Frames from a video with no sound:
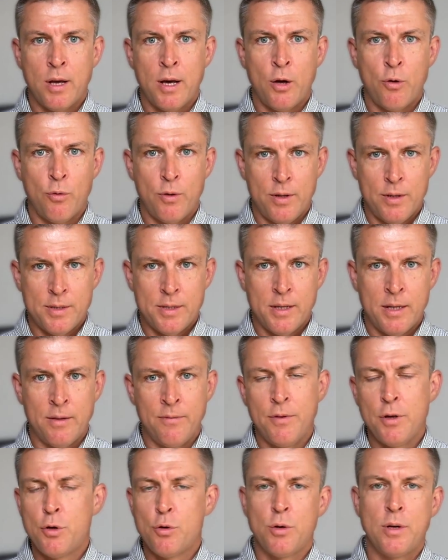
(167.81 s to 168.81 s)
I O Ls and
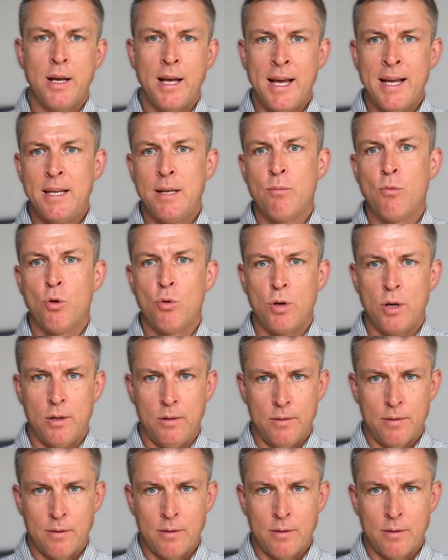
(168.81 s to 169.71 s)
virtually any model.